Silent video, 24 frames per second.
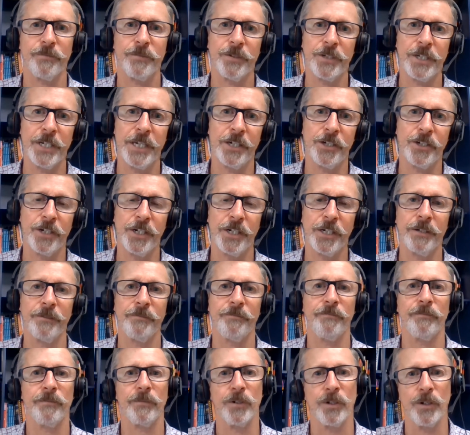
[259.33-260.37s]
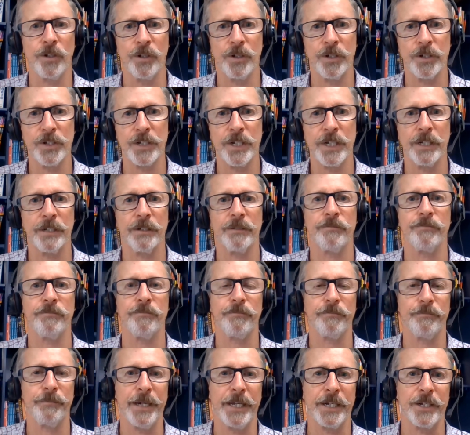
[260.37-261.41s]
teaching, nursing,
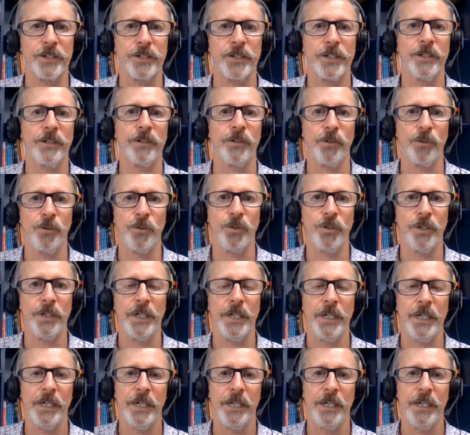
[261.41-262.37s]
medicine, law,